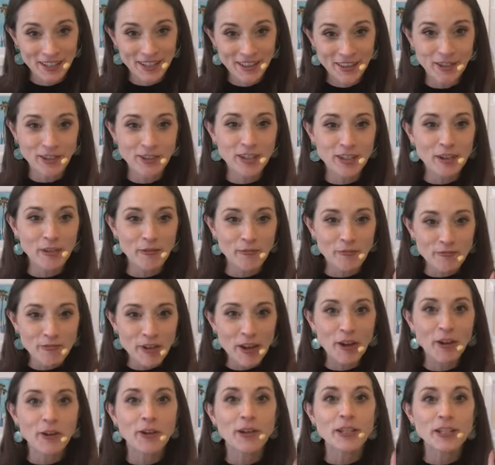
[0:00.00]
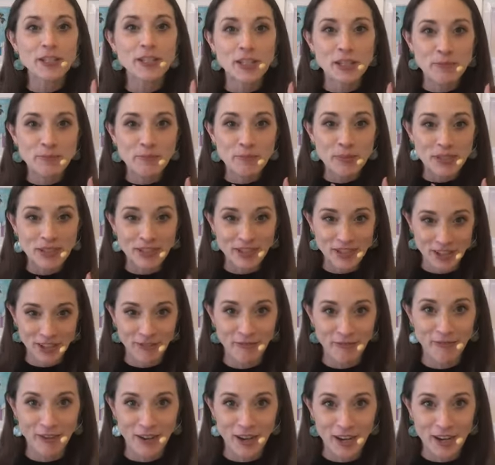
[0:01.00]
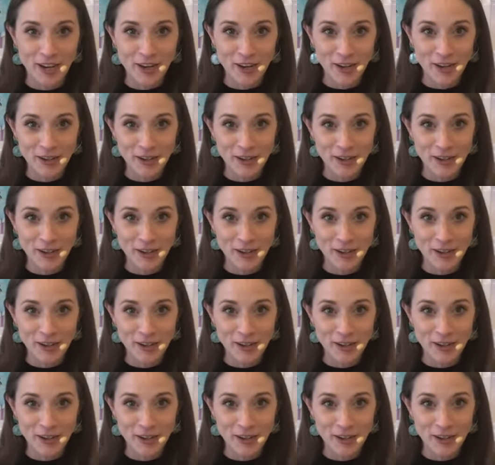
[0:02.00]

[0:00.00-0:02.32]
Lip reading: there's like a very specific,